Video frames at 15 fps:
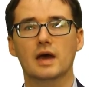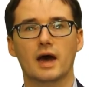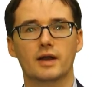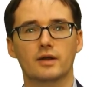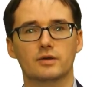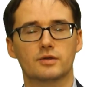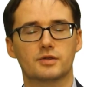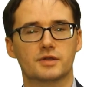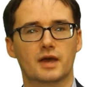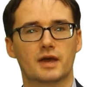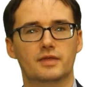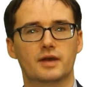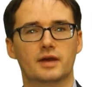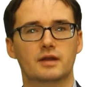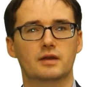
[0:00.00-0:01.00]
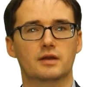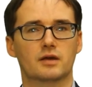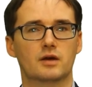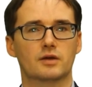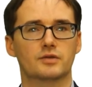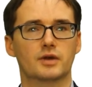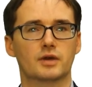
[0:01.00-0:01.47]
and understand that in a
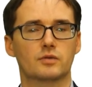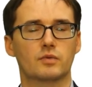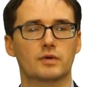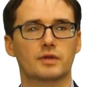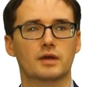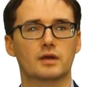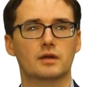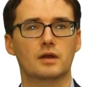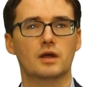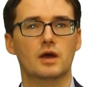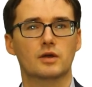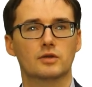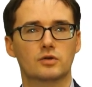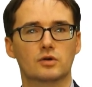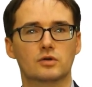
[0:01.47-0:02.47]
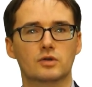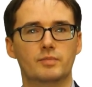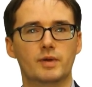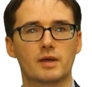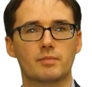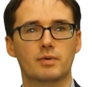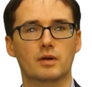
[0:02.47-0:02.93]
context where they can talk to
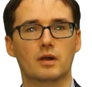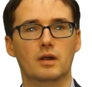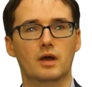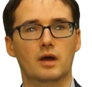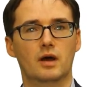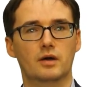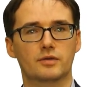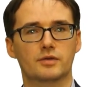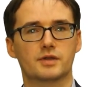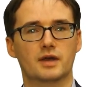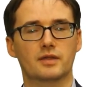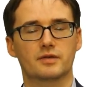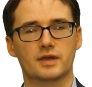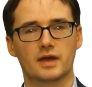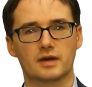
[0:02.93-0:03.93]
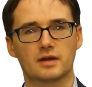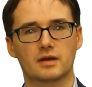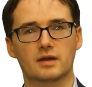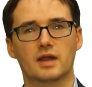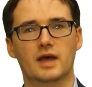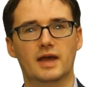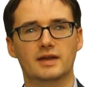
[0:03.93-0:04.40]
people, understand the
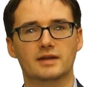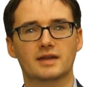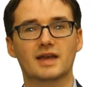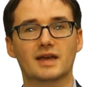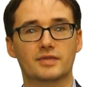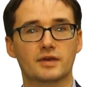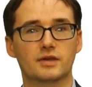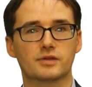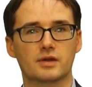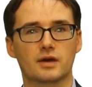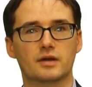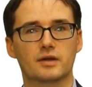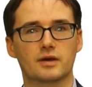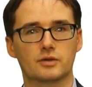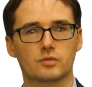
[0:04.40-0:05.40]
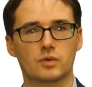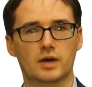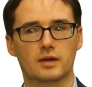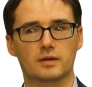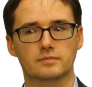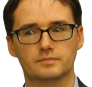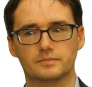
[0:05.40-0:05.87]
technical, and get things done as
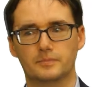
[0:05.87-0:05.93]
well.